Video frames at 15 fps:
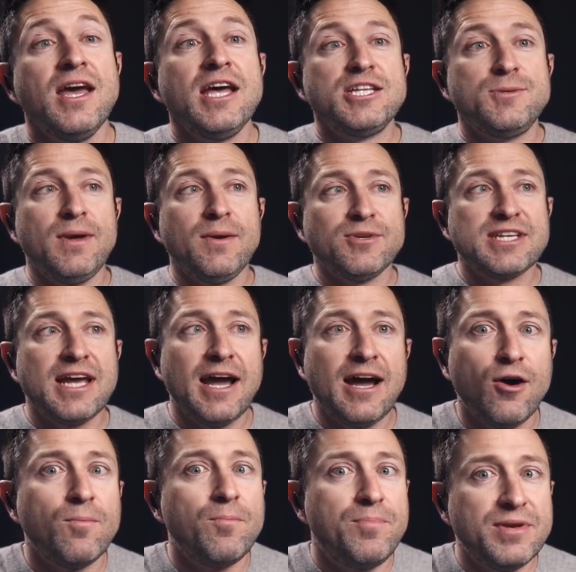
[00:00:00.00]
to be able to
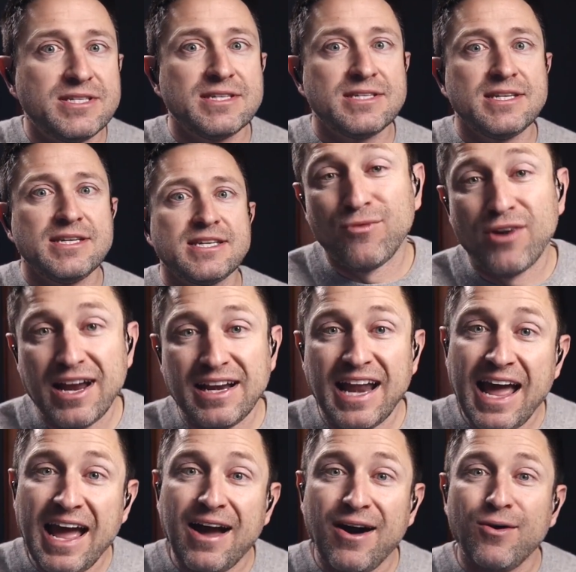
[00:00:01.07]
help businesses right
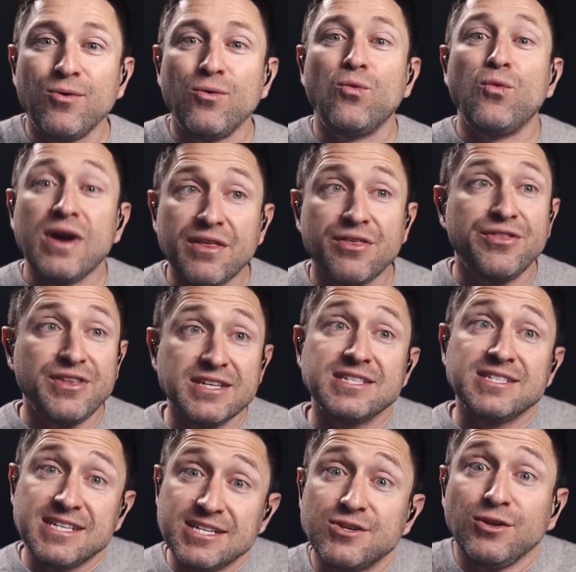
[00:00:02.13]
now with this
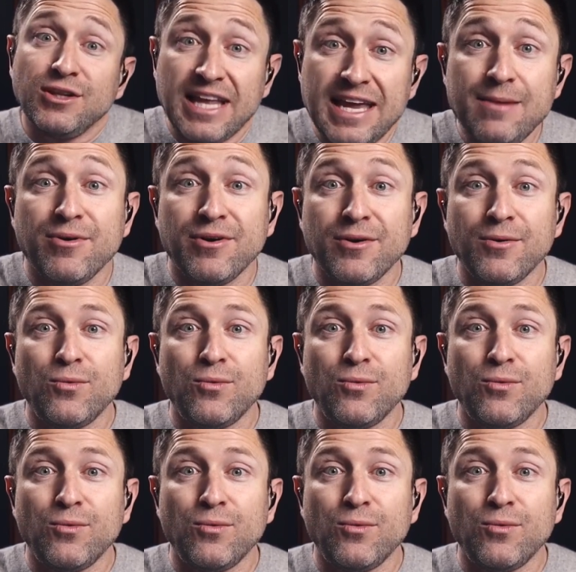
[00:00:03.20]
digital labor.